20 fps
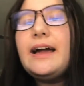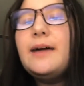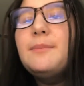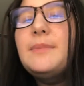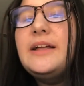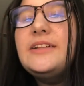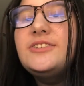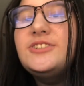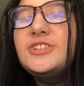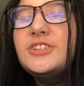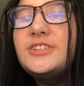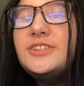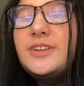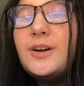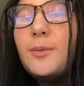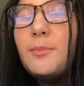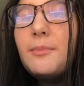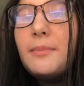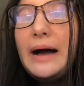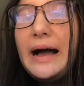I mentioned,
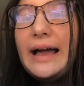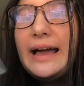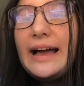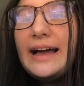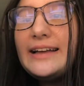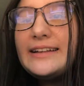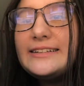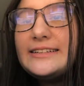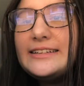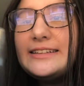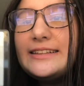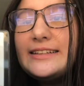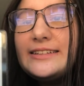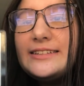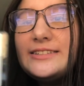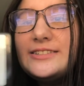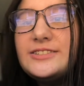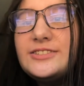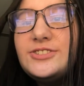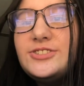my ID, this
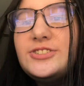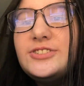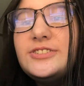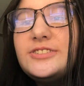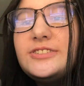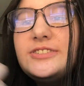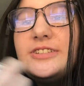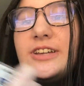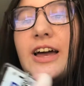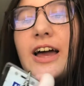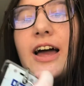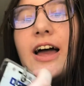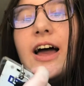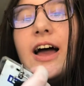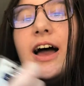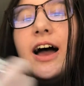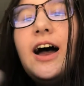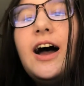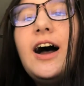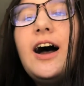is just
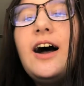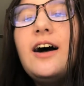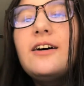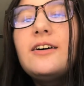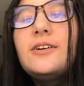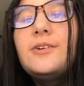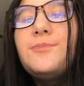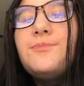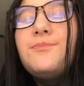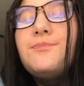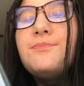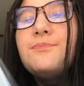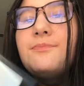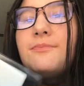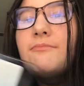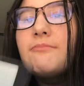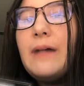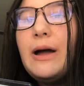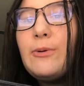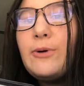um,
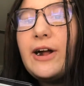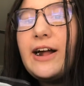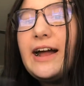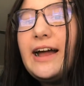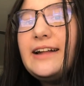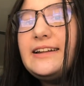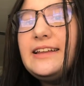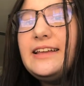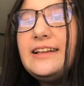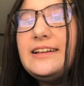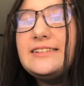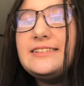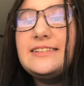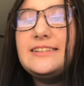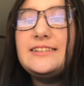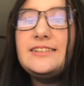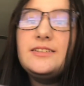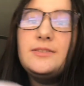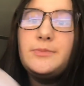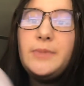my work ID because
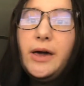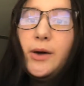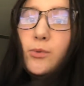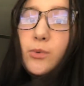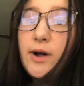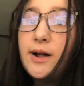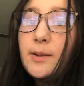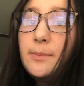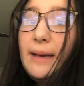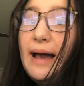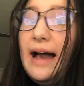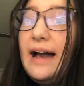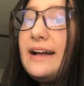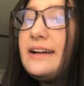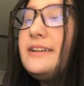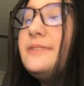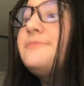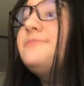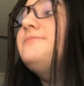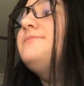this is my work
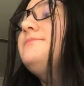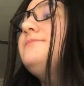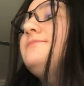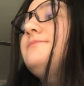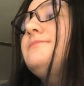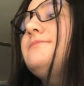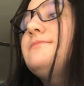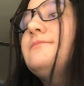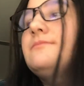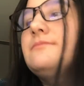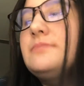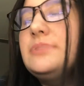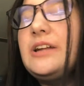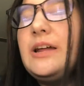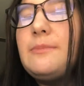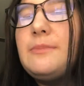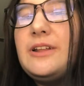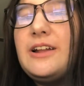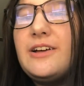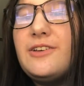bag but I
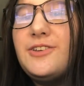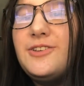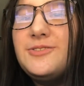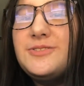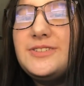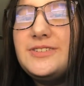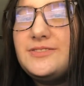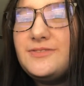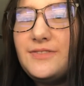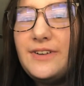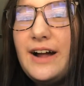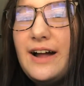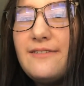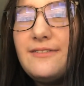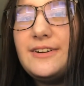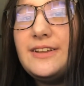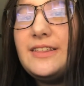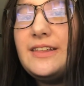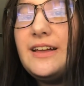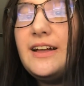mean I'll use this for
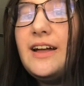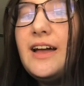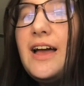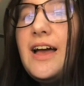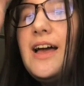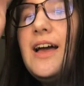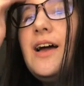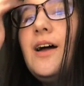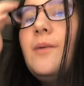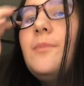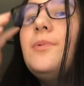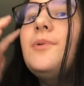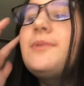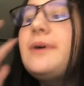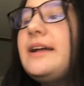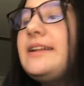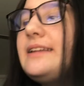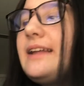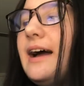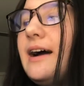everything but
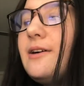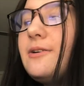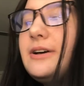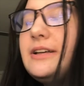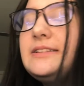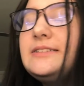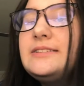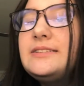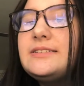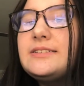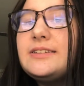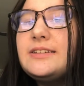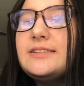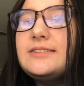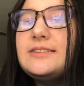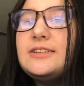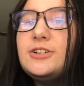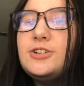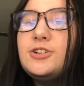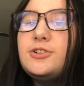right now it's
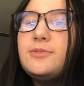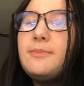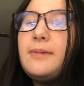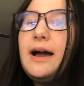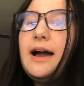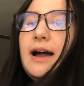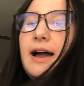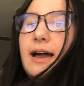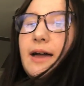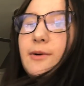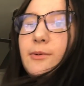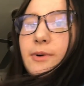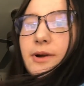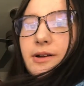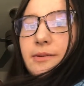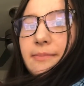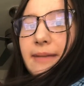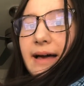considered my work